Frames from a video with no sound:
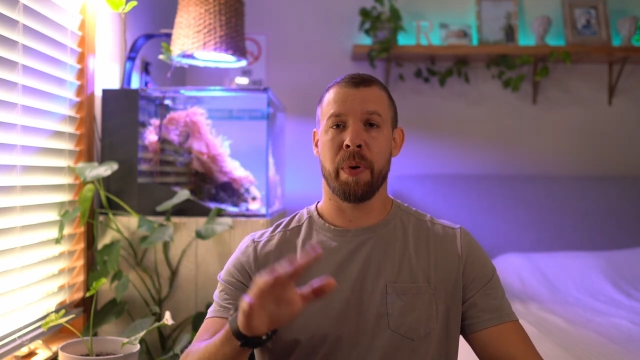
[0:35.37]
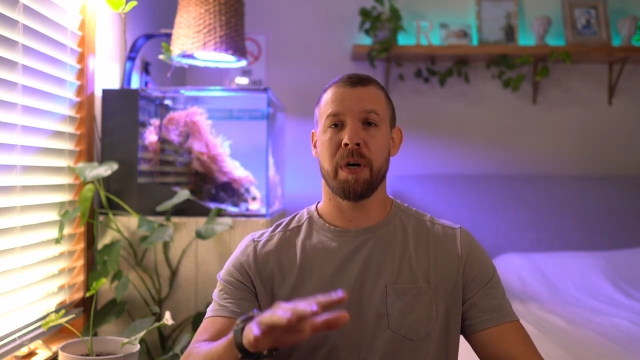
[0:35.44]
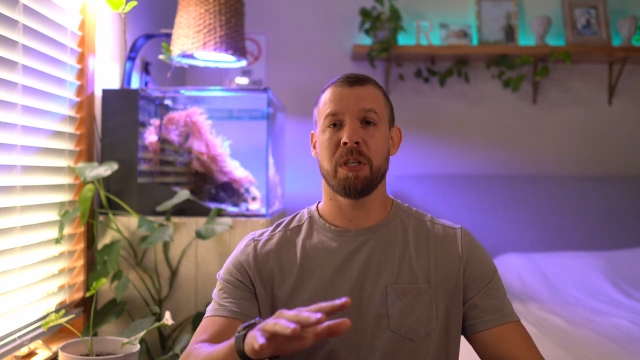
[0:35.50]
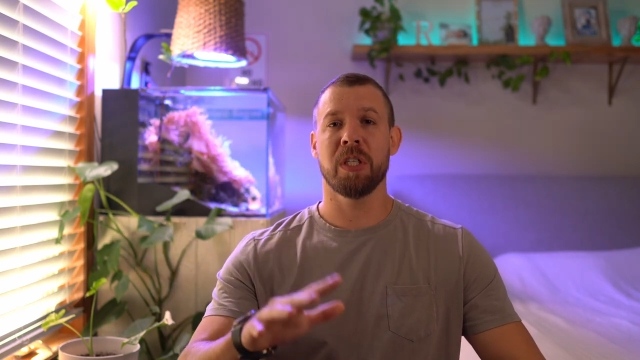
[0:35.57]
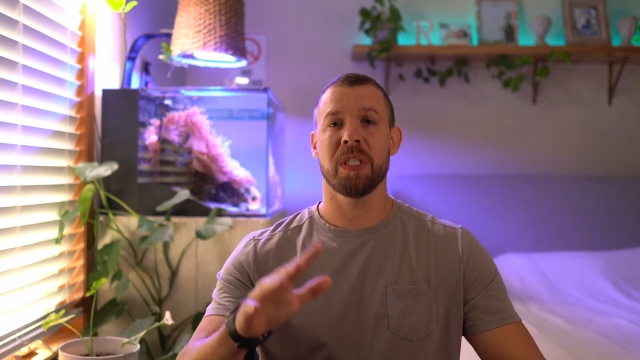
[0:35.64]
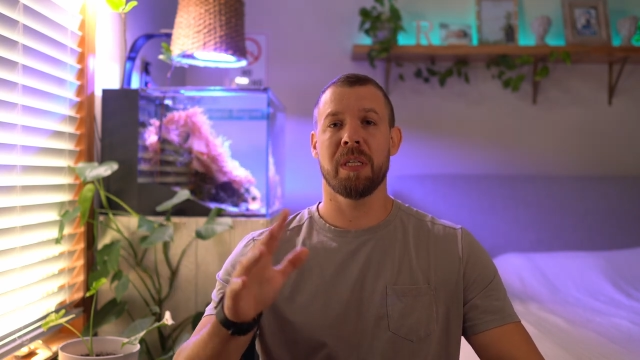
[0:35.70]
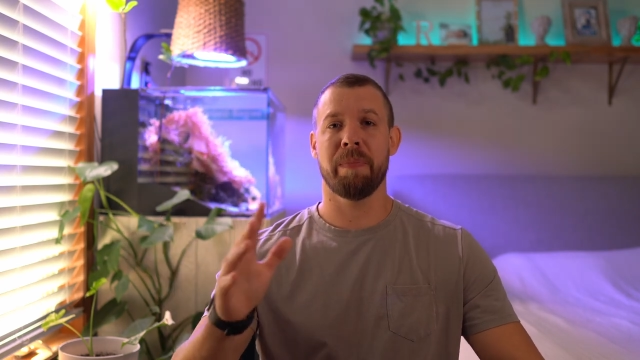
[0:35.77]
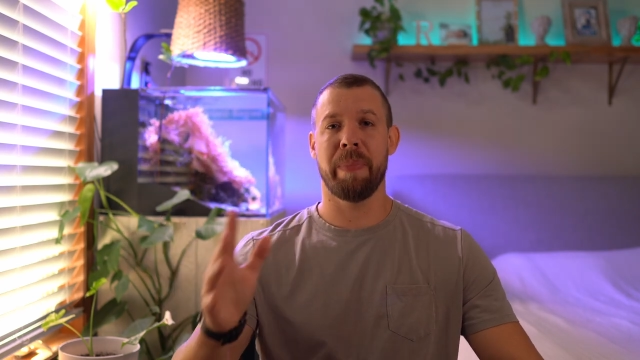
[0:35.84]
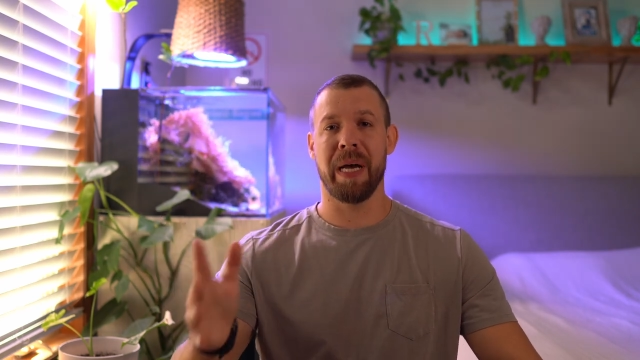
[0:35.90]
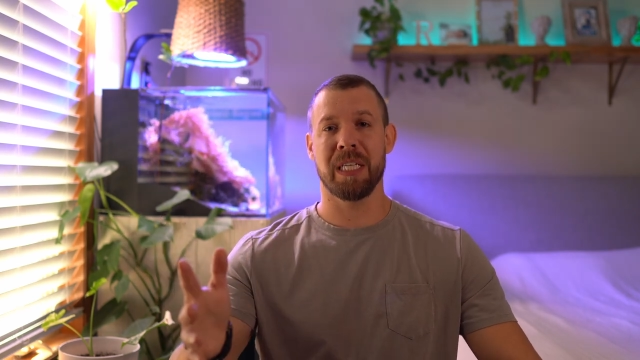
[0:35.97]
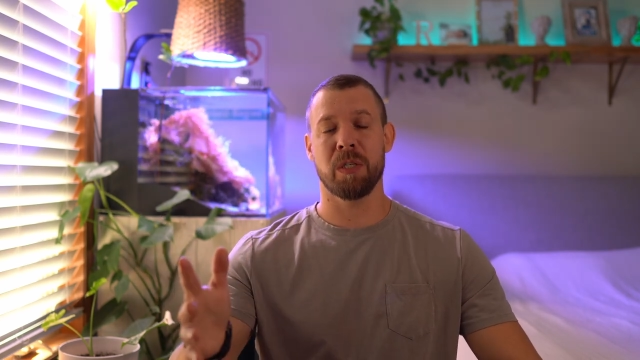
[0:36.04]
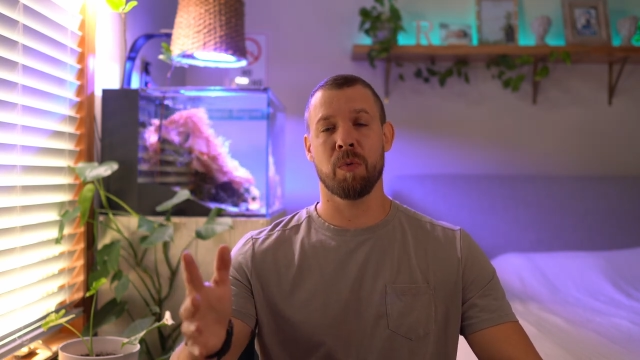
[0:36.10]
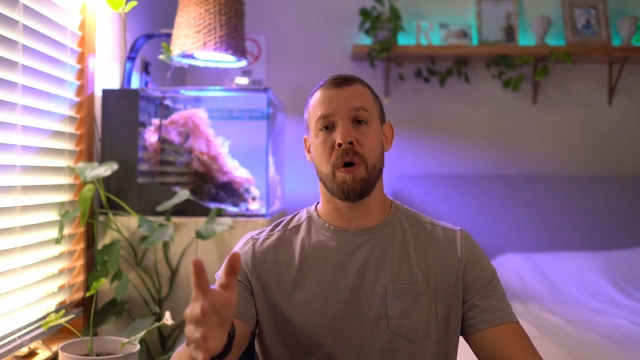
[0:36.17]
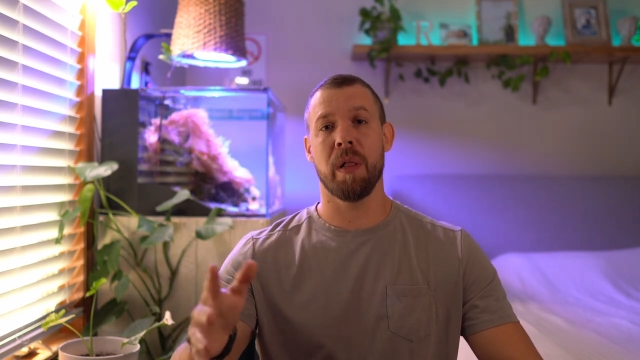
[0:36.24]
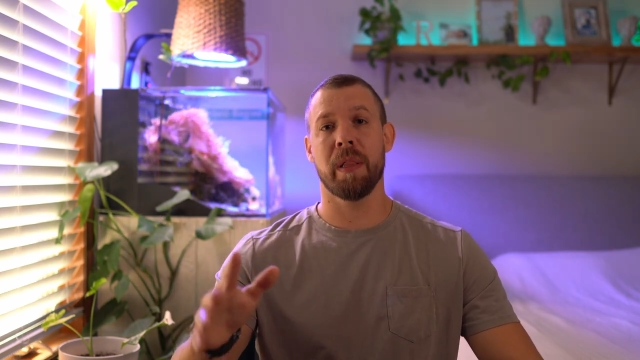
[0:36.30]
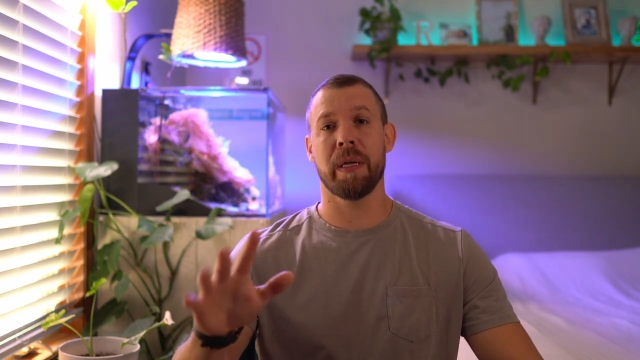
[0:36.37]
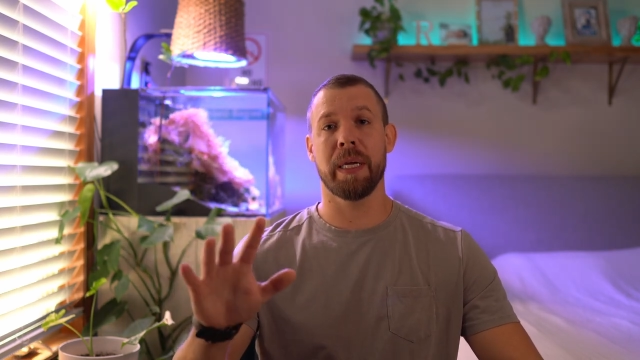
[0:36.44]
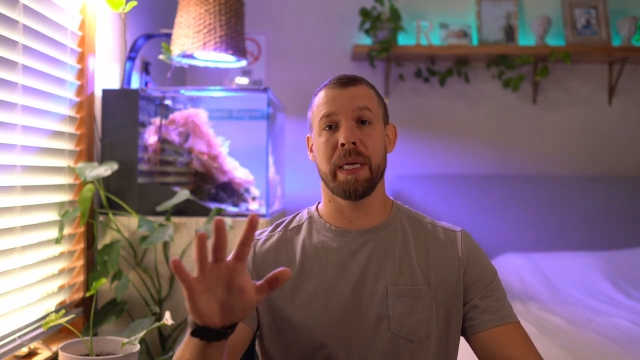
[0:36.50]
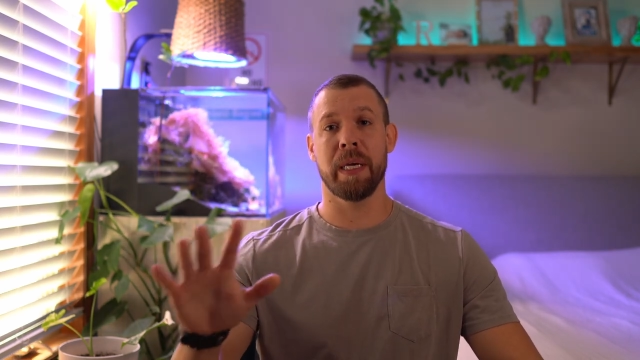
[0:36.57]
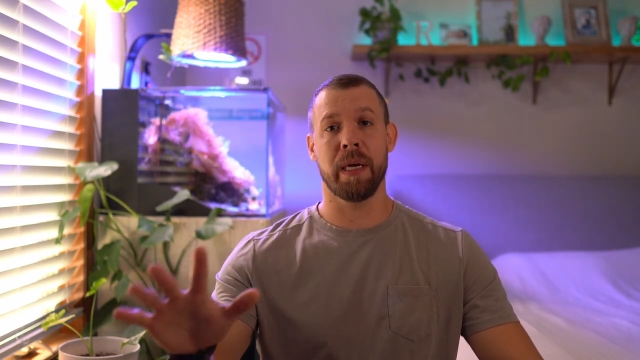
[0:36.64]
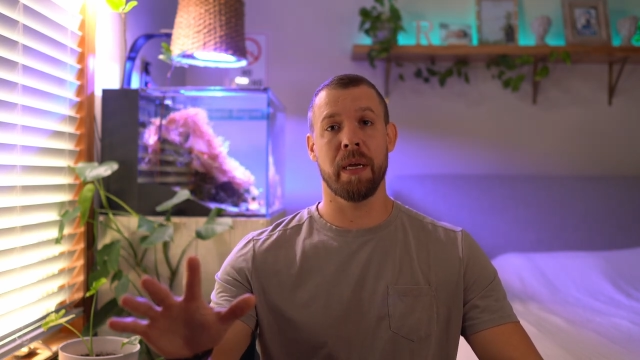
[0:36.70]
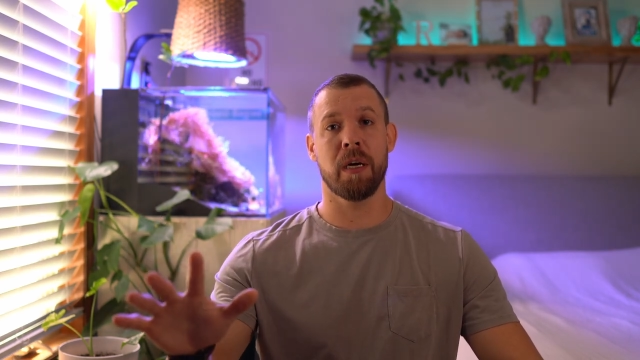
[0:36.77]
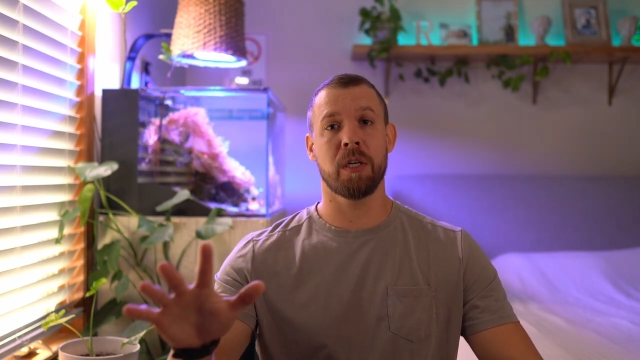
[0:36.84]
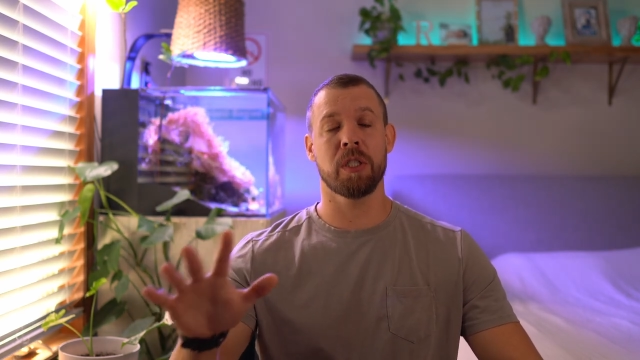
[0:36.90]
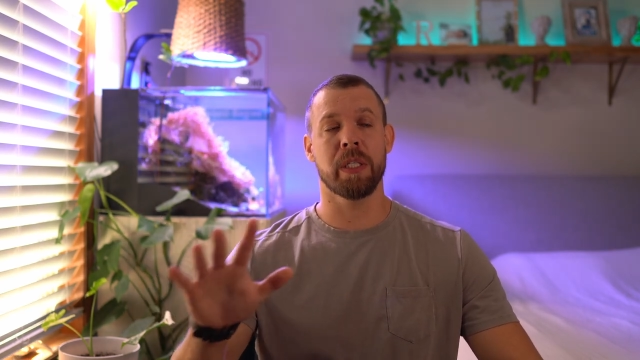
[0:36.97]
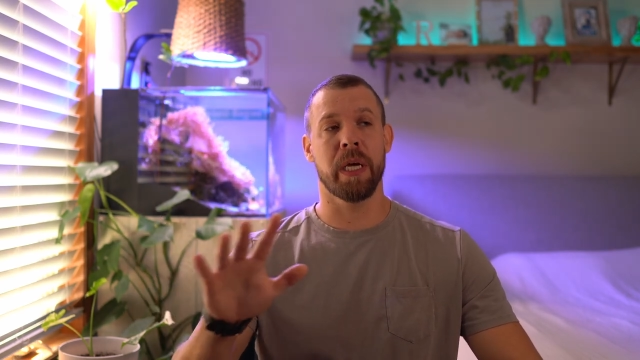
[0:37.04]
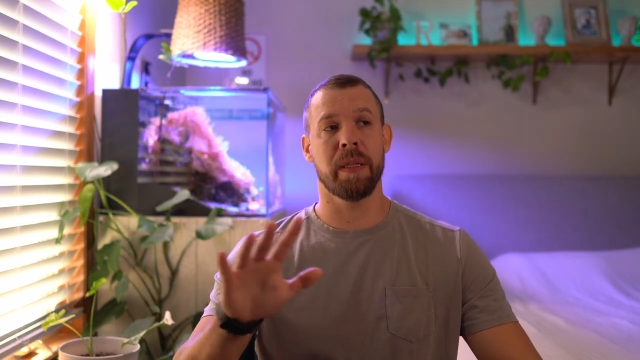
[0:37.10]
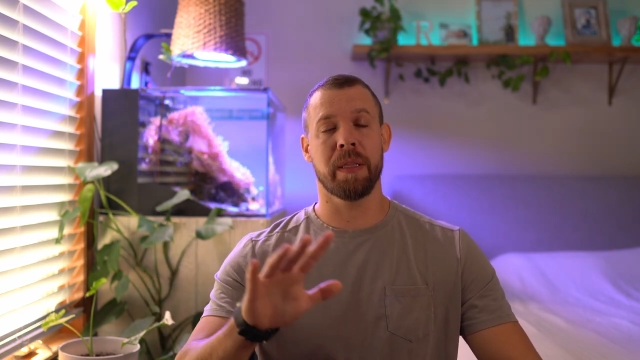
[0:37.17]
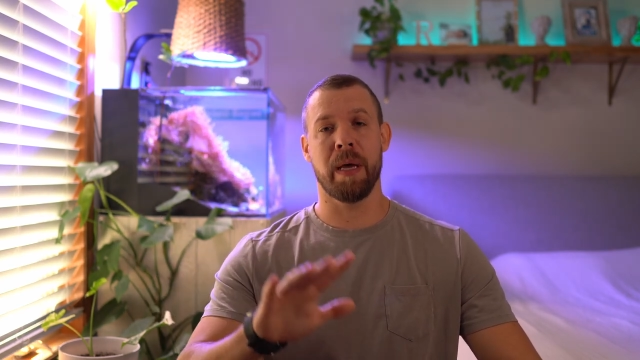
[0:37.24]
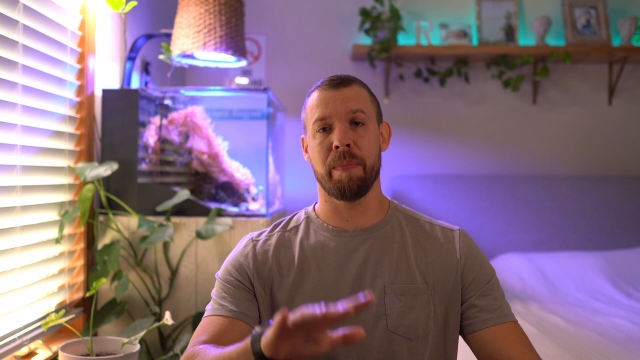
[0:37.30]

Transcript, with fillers: Purchase the best quality heaters and